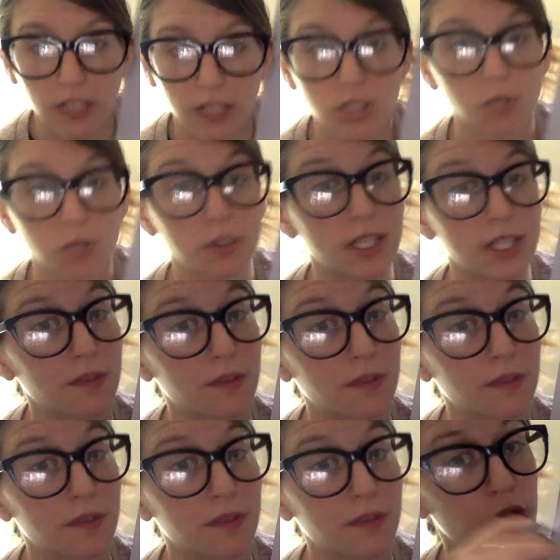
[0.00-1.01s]
So instead of
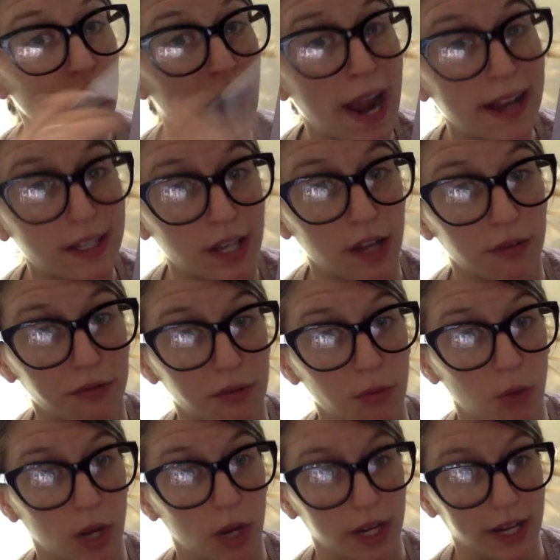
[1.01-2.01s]
subtracting from
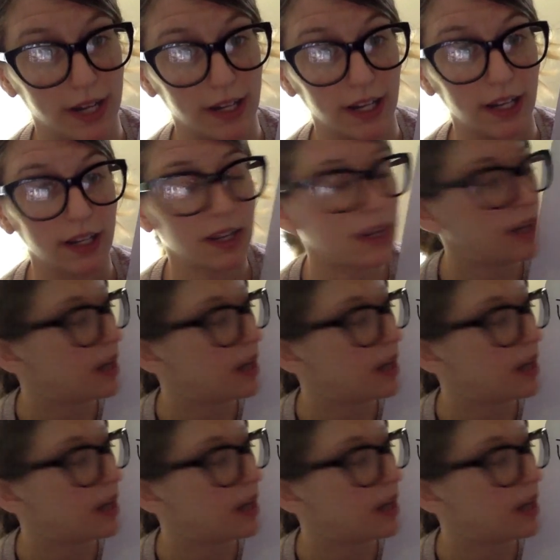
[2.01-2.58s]
180,